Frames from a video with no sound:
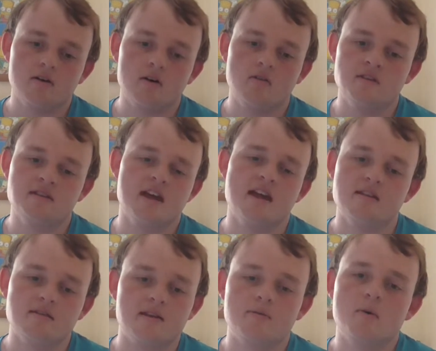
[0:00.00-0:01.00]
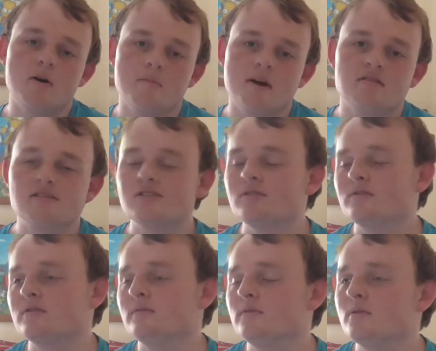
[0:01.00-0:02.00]
on the day, there were better
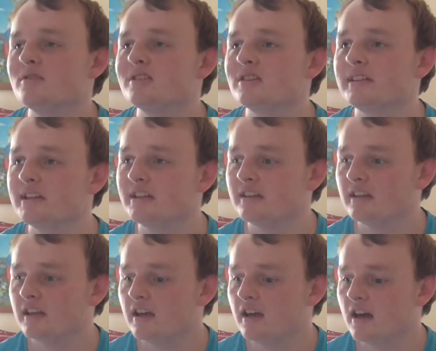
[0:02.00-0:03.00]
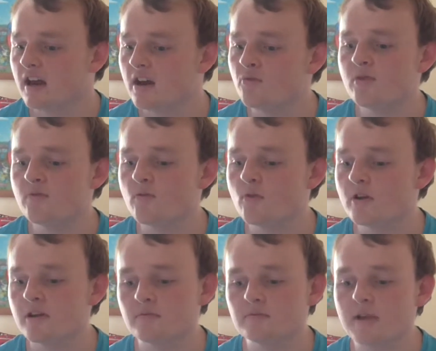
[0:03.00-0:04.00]
songs, unfortunately. And I really
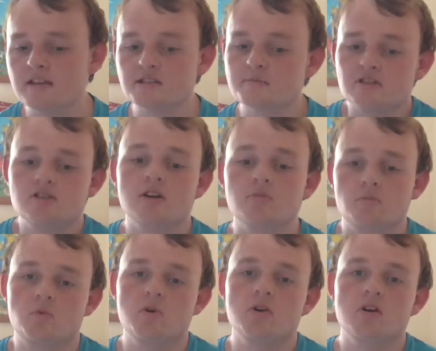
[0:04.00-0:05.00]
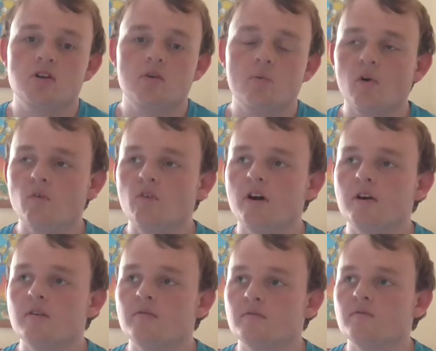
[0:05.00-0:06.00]
thought if Azerbaijan were going to
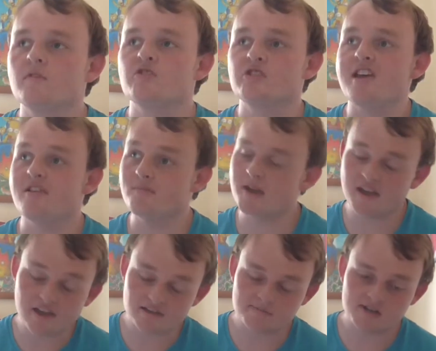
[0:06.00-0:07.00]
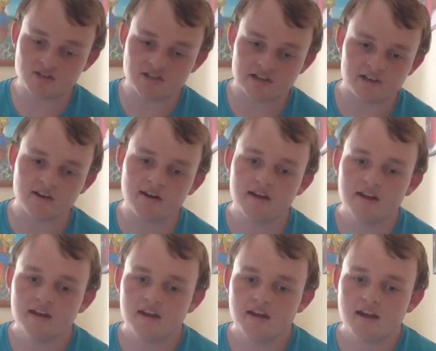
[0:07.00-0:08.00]
qualify for the sake of being Azerbaijan.
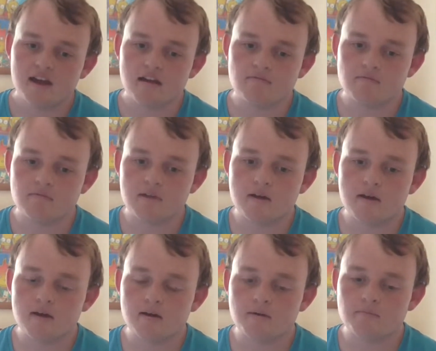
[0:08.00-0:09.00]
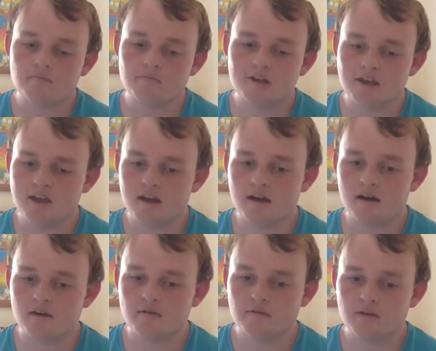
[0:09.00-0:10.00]
But yeah.